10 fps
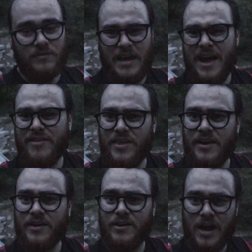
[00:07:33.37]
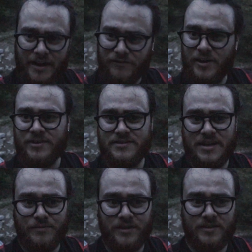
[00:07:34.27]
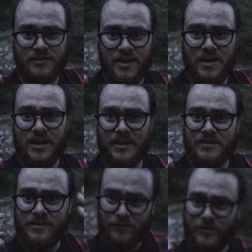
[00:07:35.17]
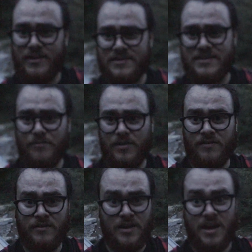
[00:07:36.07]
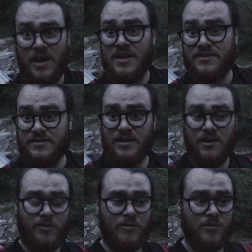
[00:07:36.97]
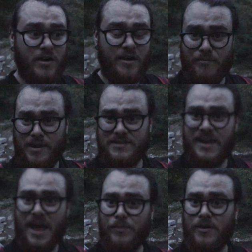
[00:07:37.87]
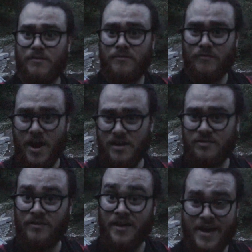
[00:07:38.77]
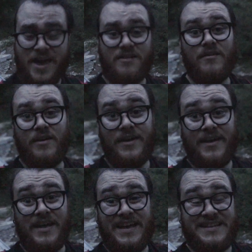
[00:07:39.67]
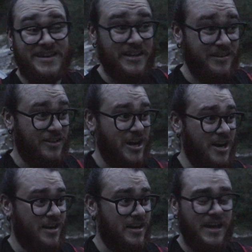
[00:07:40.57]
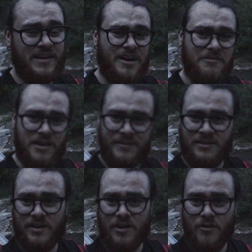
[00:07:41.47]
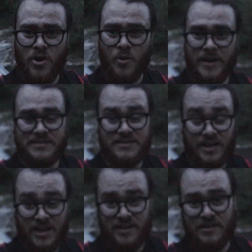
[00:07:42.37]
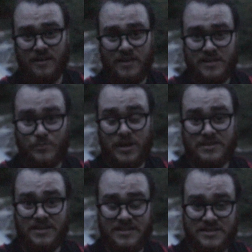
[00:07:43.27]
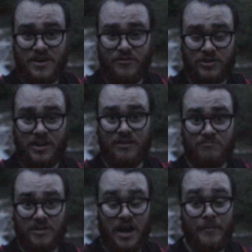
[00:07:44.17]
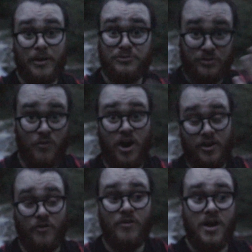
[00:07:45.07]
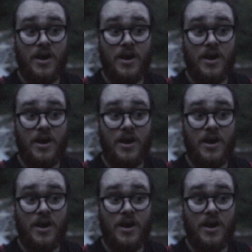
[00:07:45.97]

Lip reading: yeah, I think I've learned something today and you've learned something today, so everybody's happy, right? Hey, it's getting dark and I really need to go home and start editing this because this is going to come out tomorrow.